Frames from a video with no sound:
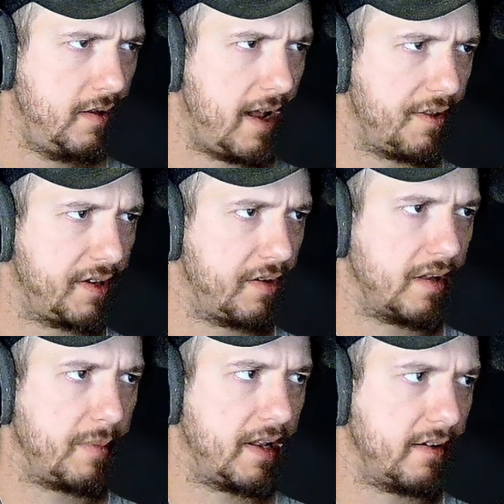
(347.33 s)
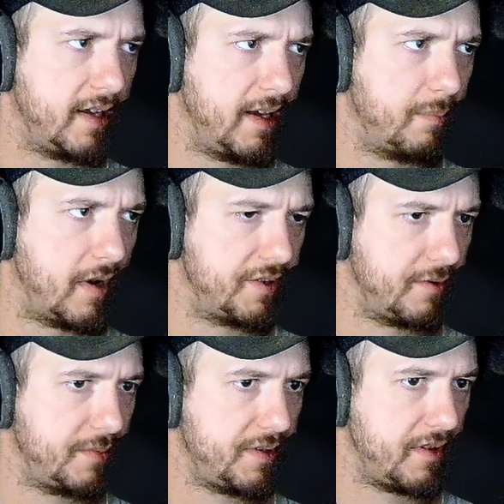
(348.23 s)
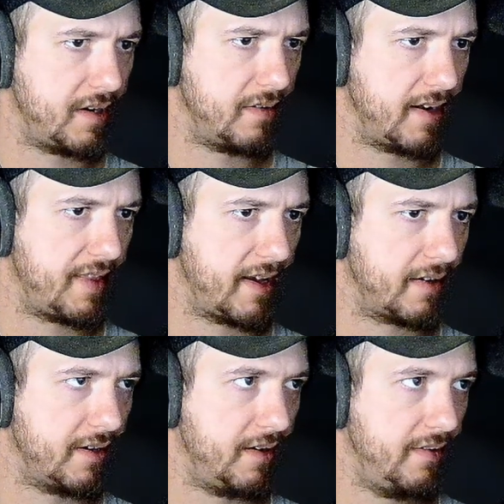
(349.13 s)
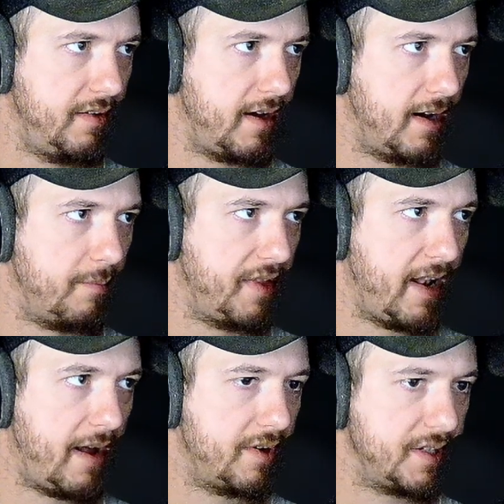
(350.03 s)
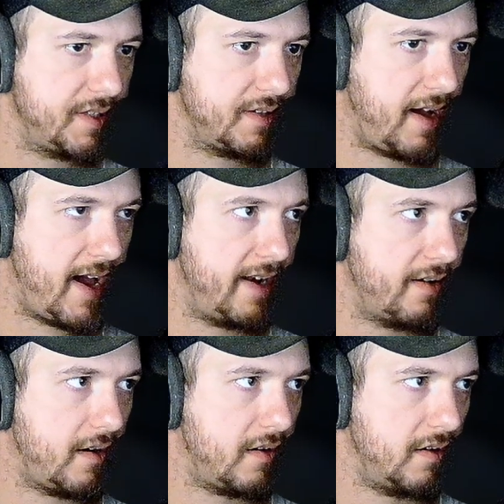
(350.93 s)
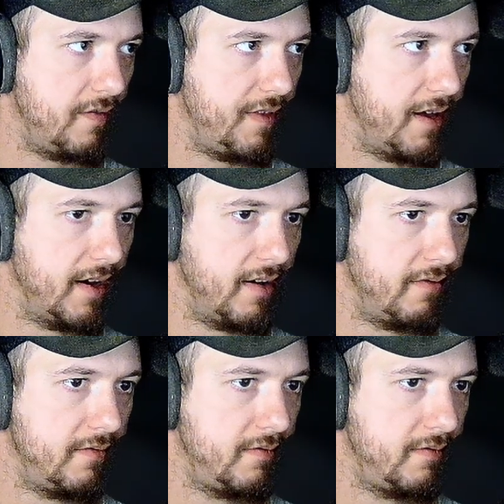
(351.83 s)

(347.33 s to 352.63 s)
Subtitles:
don't think you can immediately eat mushrooms, so they're not that good. But then I would just slide all of the